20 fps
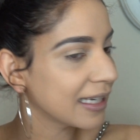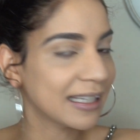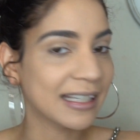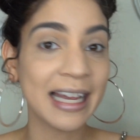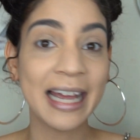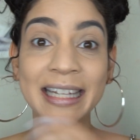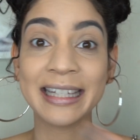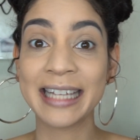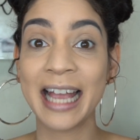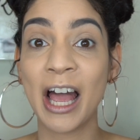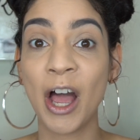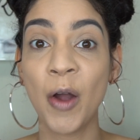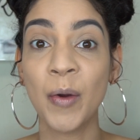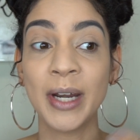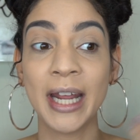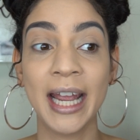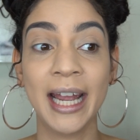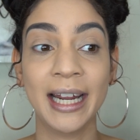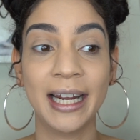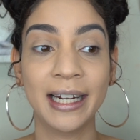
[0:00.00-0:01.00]
I sat
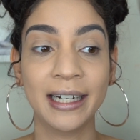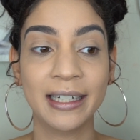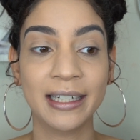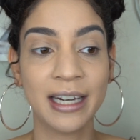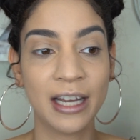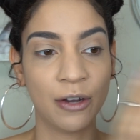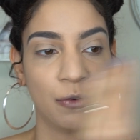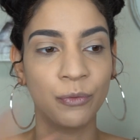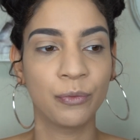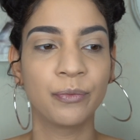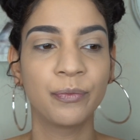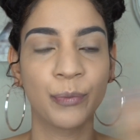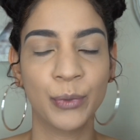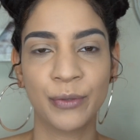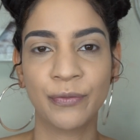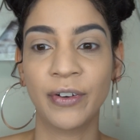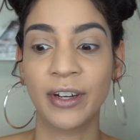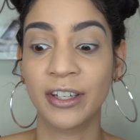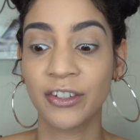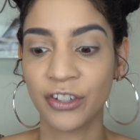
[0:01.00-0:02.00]
down and
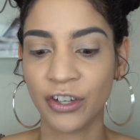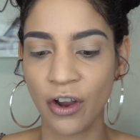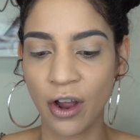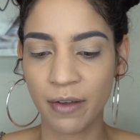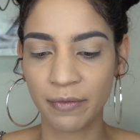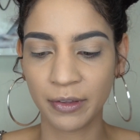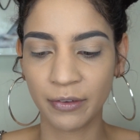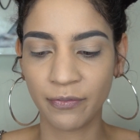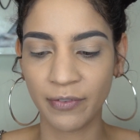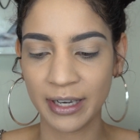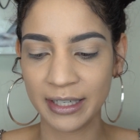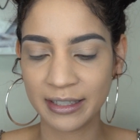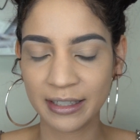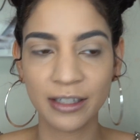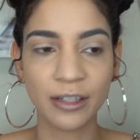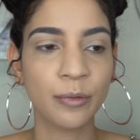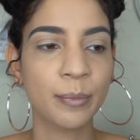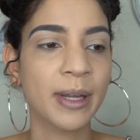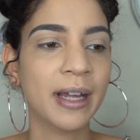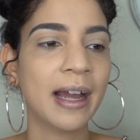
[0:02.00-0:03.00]
was finishing off the face a
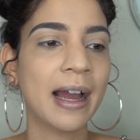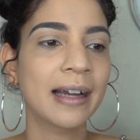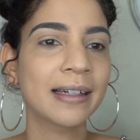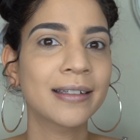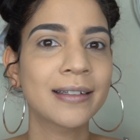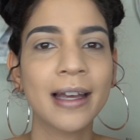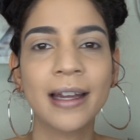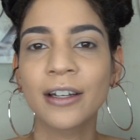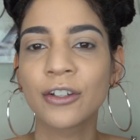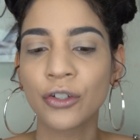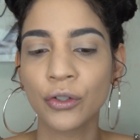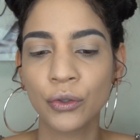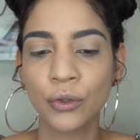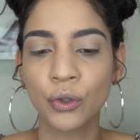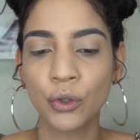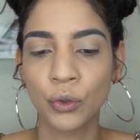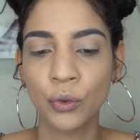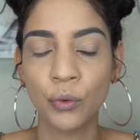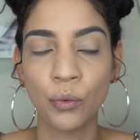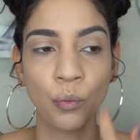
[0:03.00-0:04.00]
little bit, I decided to
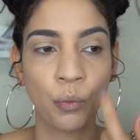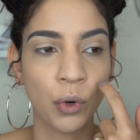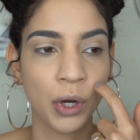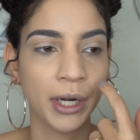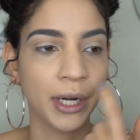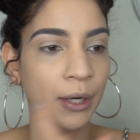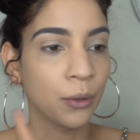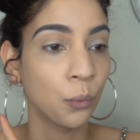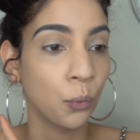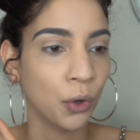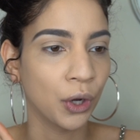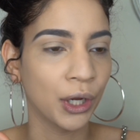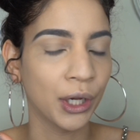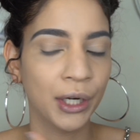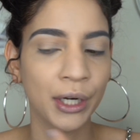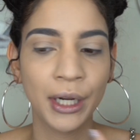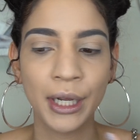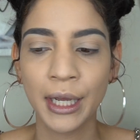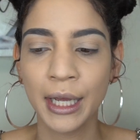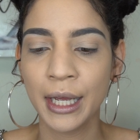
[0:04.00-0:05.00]
do
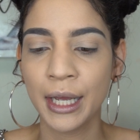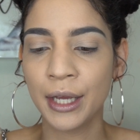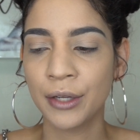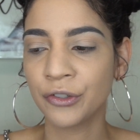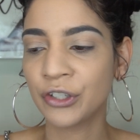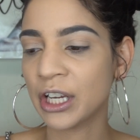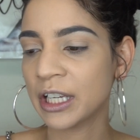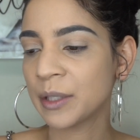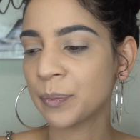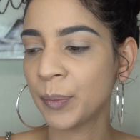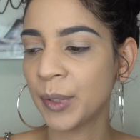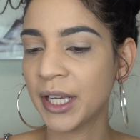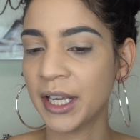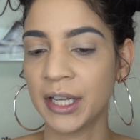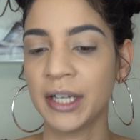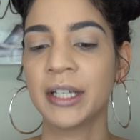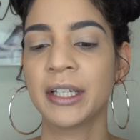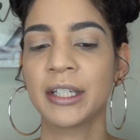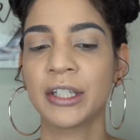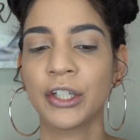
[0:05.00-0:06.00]
one-in-one just
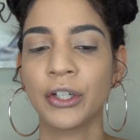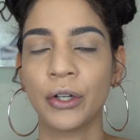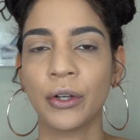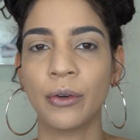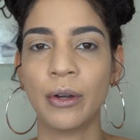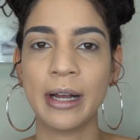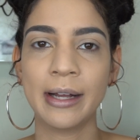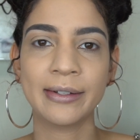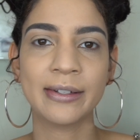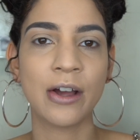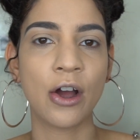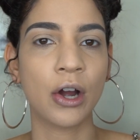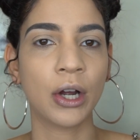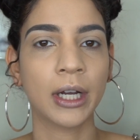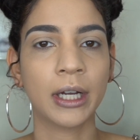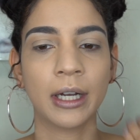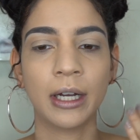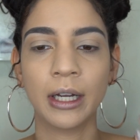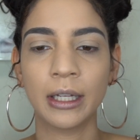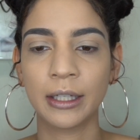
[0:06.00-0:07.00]
because, you know, I'll
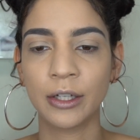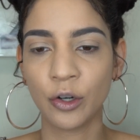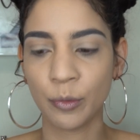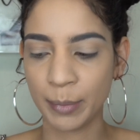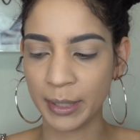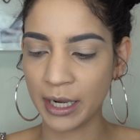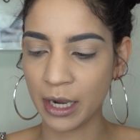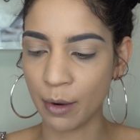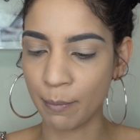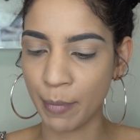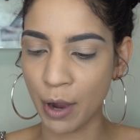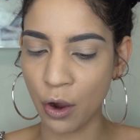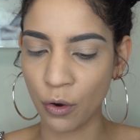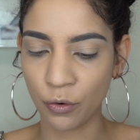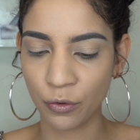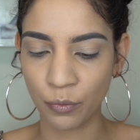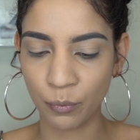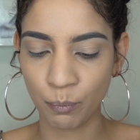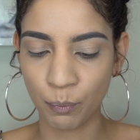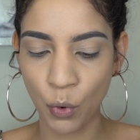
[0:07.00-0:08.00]
talk a little bit
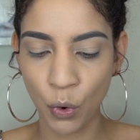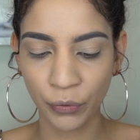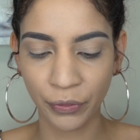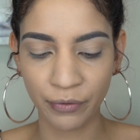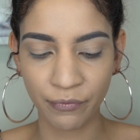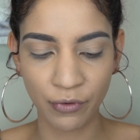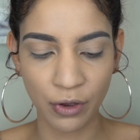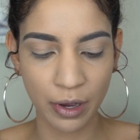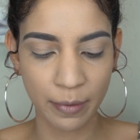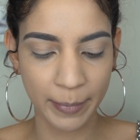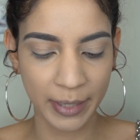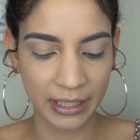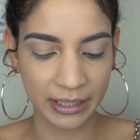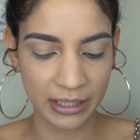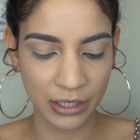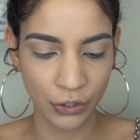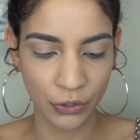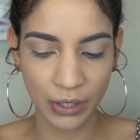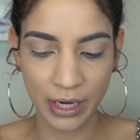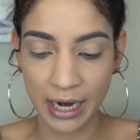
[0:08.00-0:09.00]
about both of them
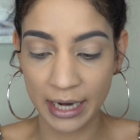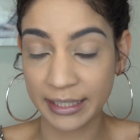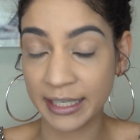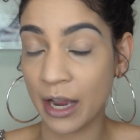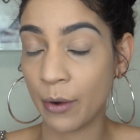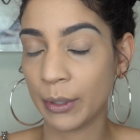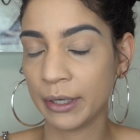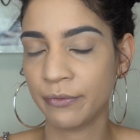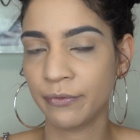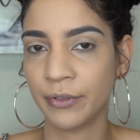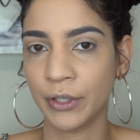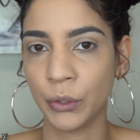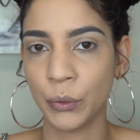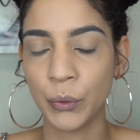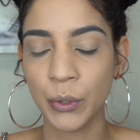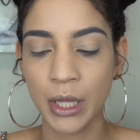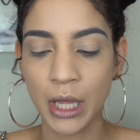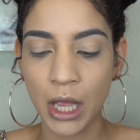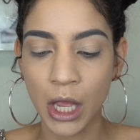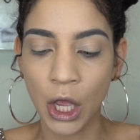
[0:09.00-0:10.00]
and tell you guys how I
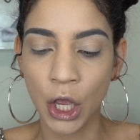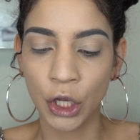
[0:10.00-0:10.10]
feel.